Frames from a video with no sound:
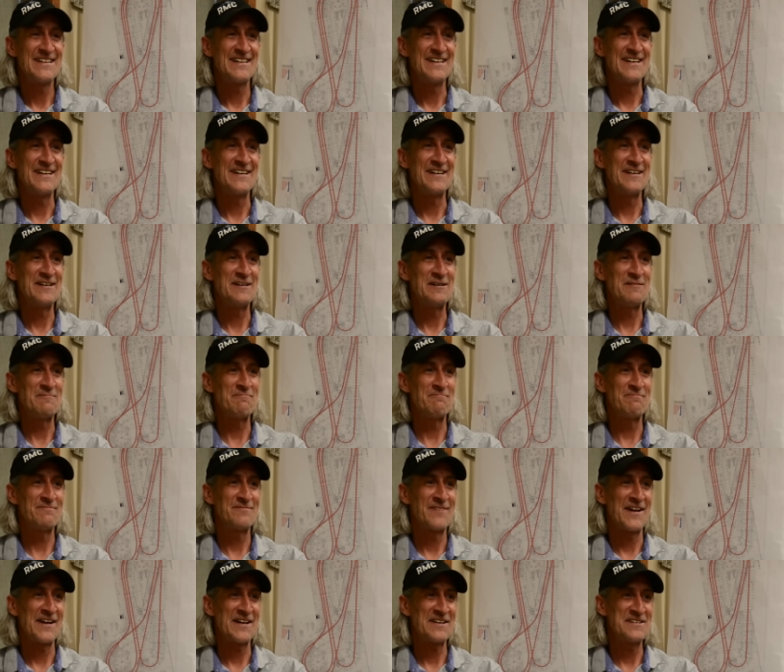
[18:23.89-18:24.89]

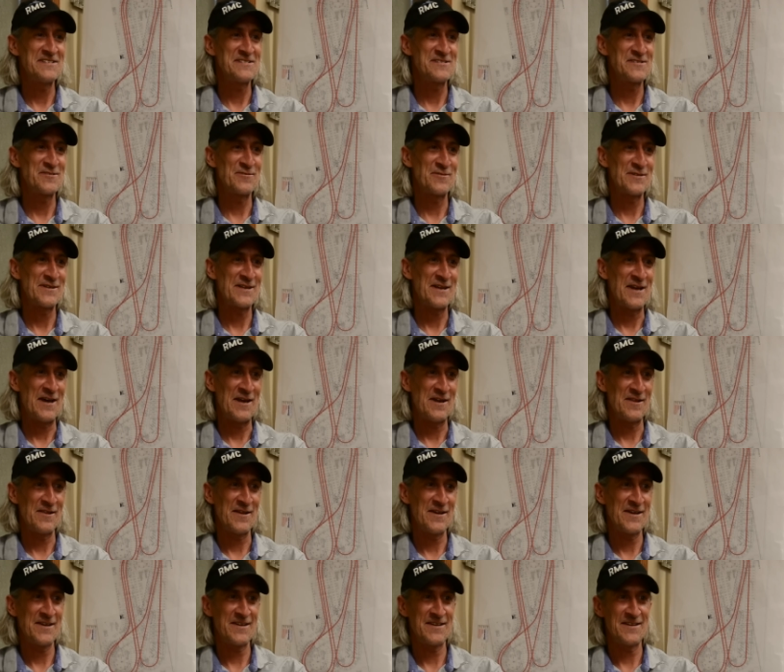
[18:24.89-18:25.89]
Um, I consider it kind
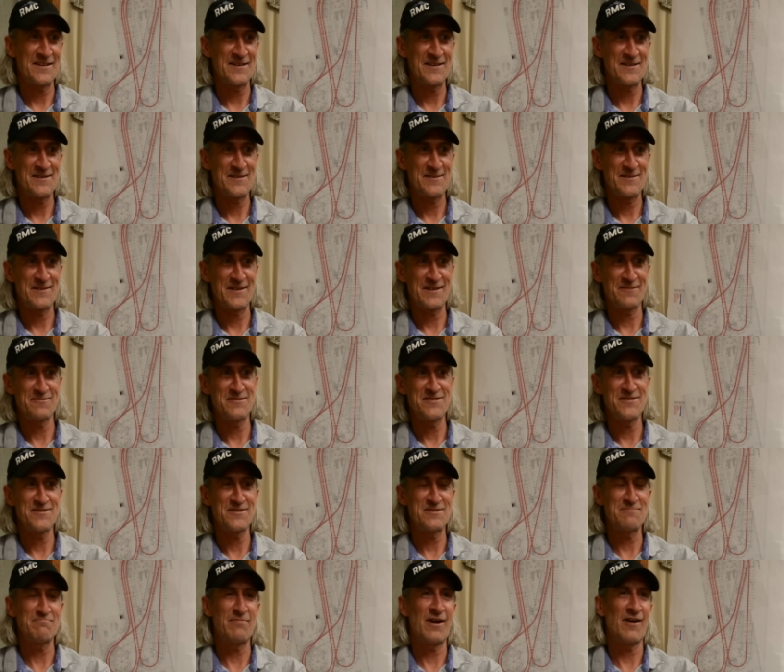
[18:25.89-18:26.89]
of like a, like when
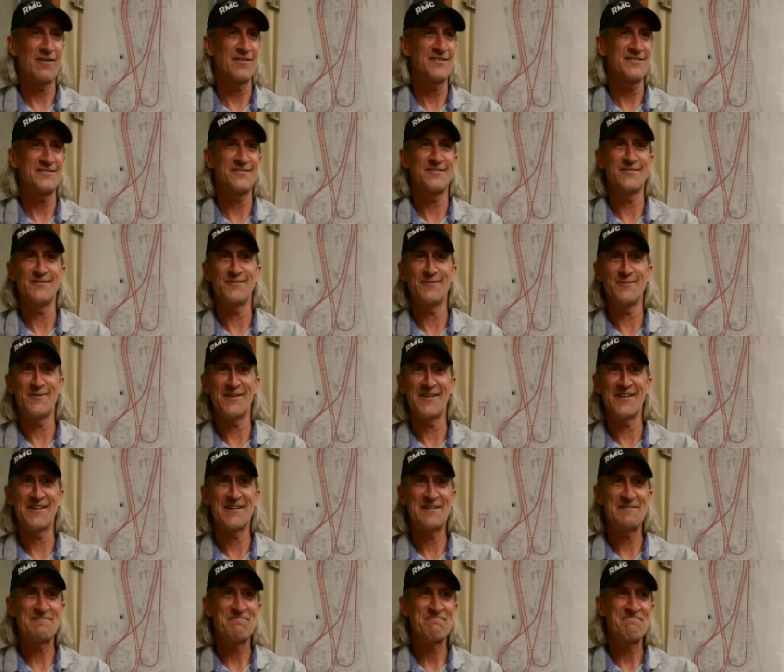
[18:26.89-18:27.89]
you compare it to
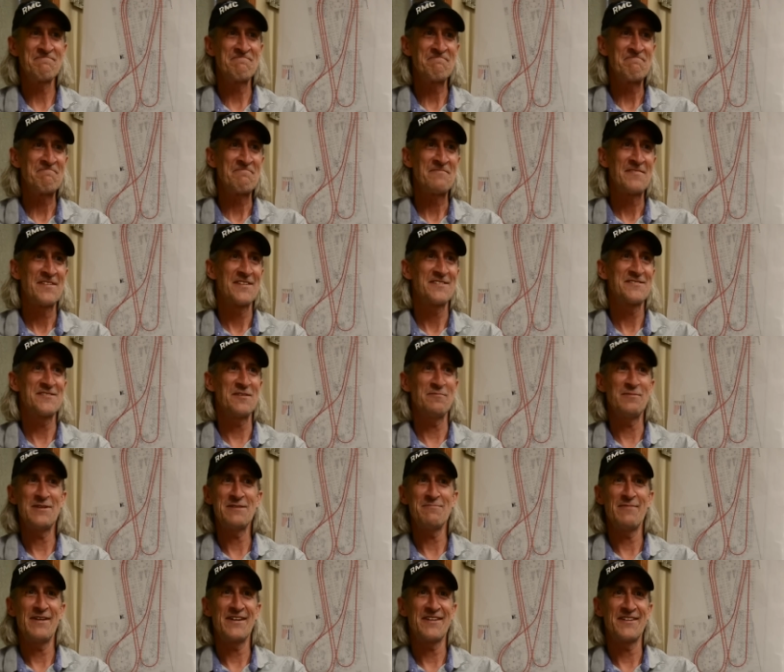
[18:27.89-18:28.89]
uh,
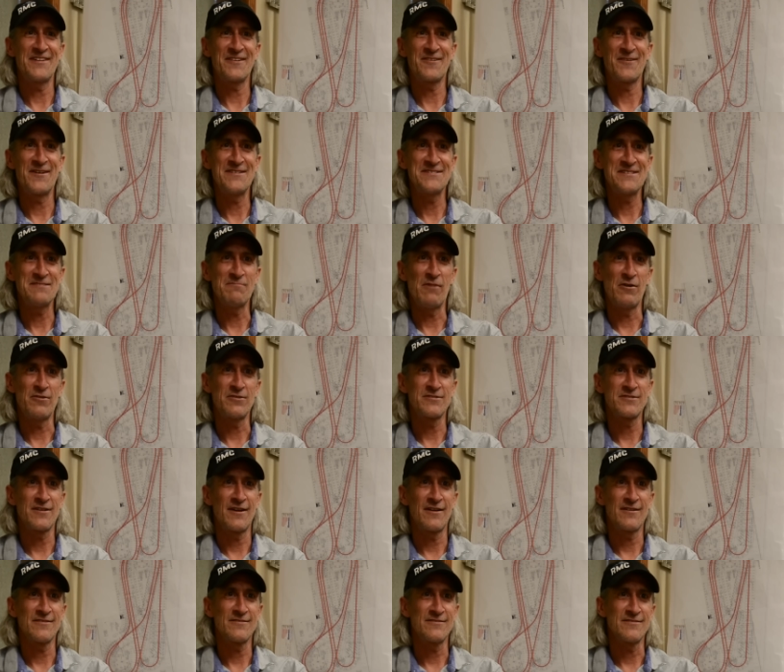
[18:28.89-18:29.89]
somebody making a crazy
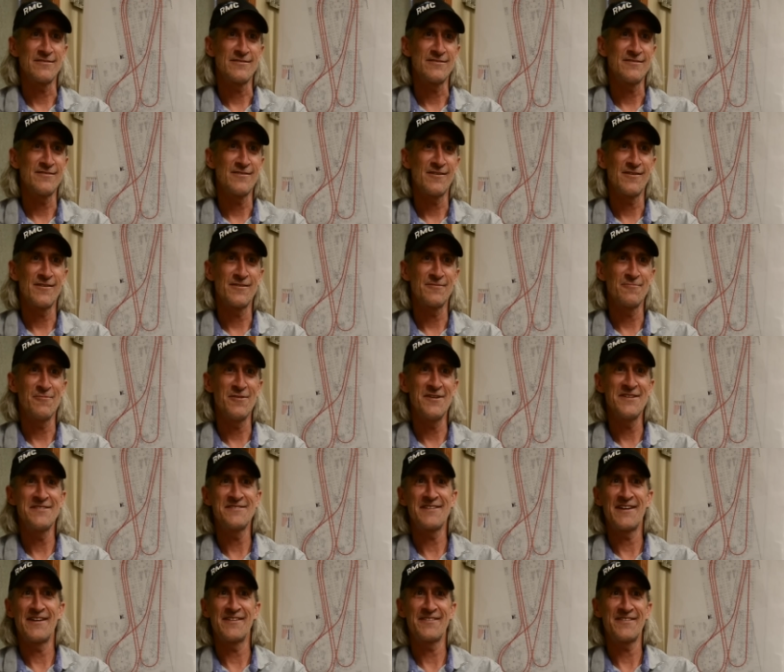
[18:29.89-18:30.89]
motorcycle. There are
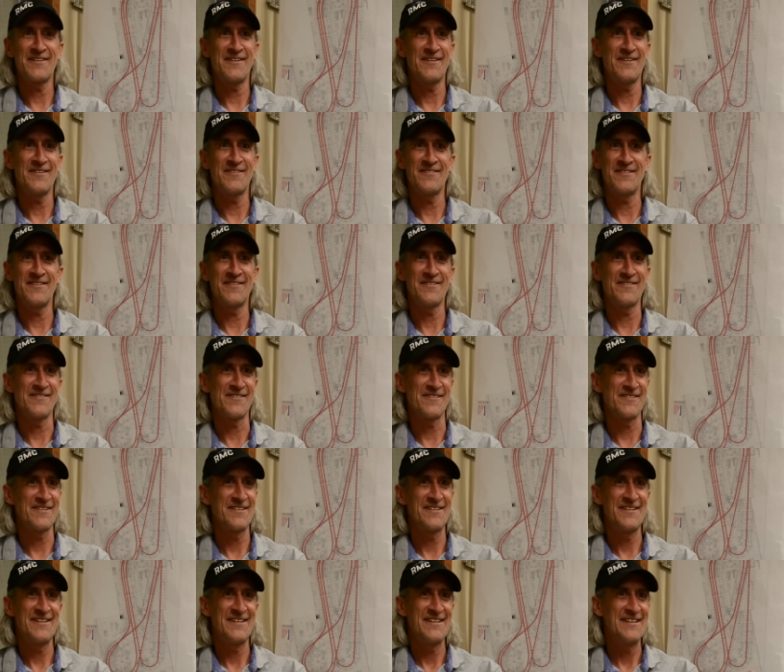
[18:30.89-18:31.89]
ones out there that
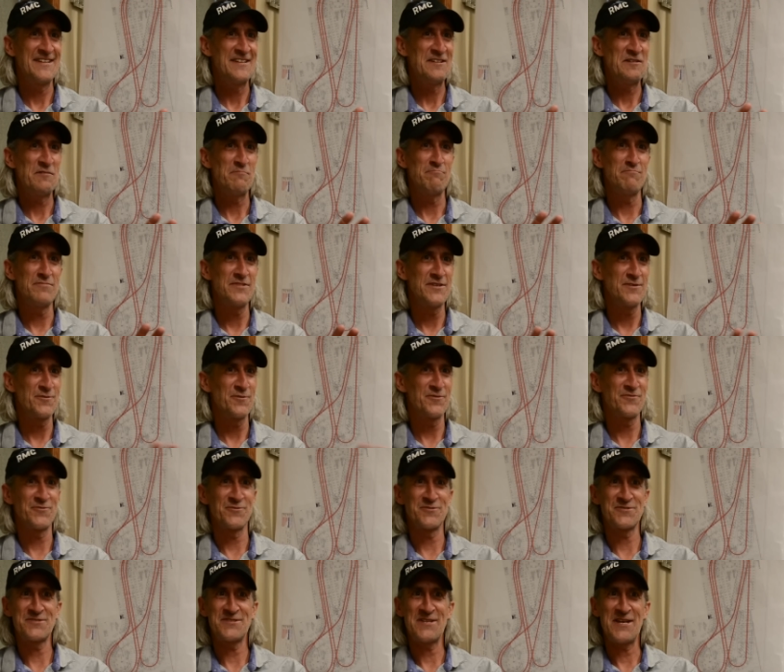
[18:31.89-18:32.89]
are
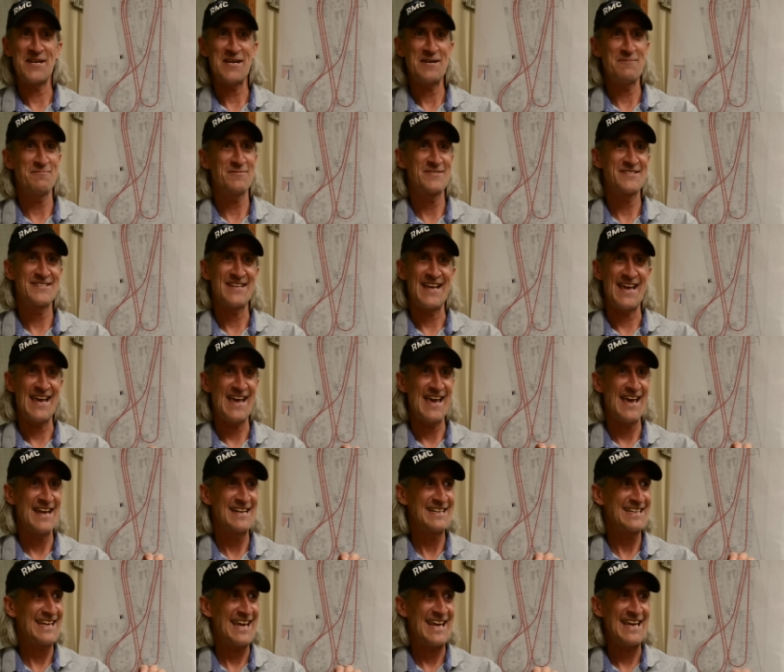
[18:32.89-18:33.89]
beautiful shapes
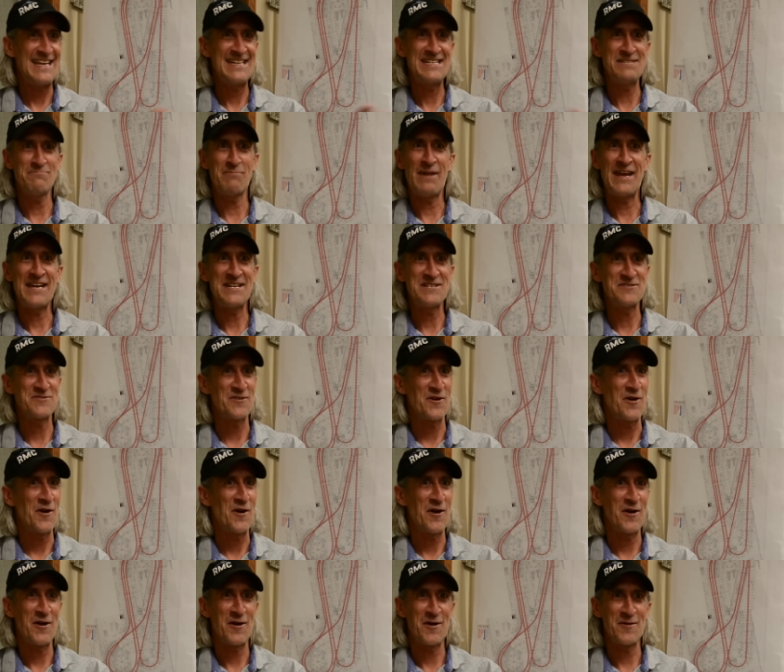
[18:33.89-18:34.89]
and candy paint
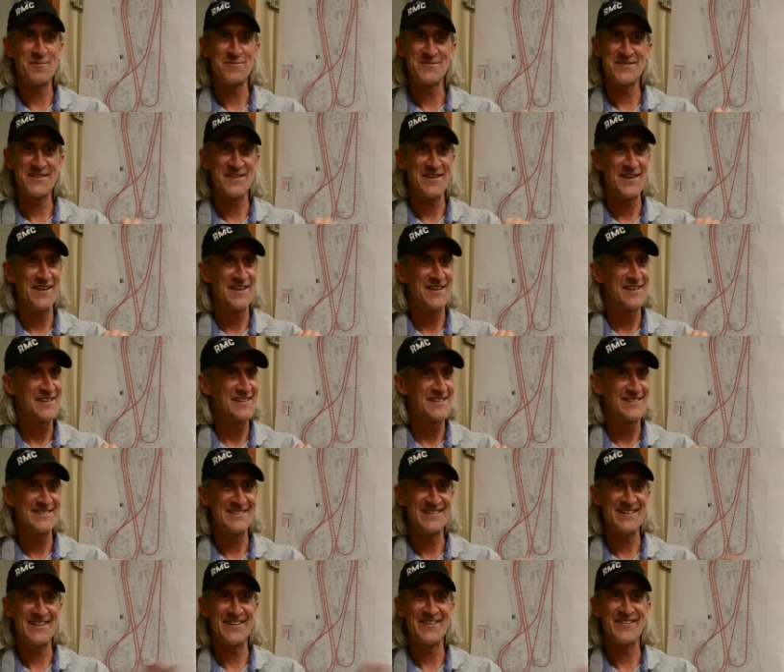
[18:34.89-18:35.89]
jobs
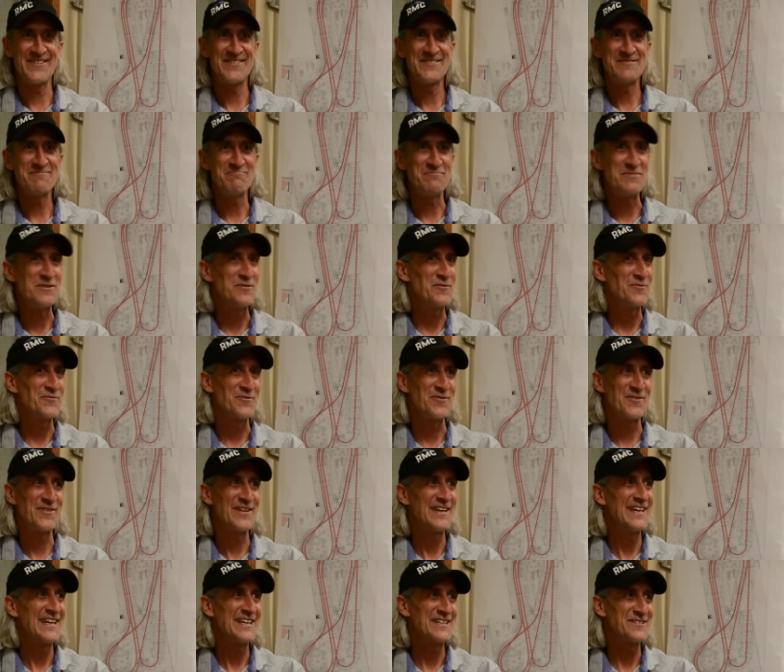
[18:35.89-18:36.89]
and you know beautiful
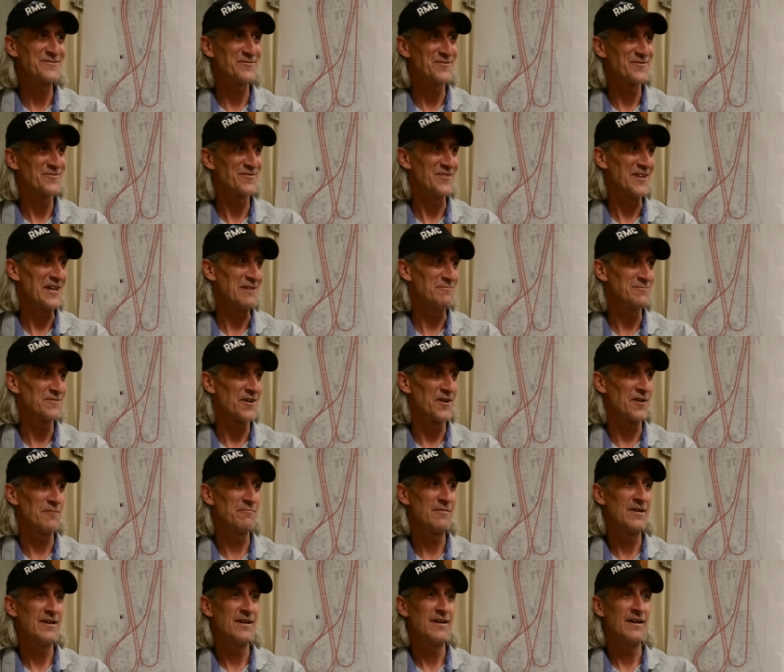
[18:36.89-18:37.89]
things with flames
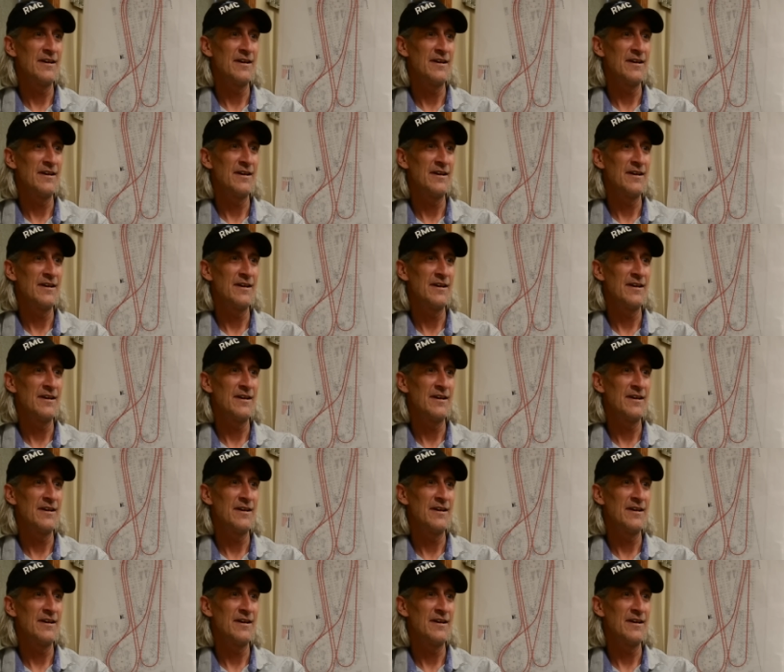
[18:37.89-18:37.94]
on them.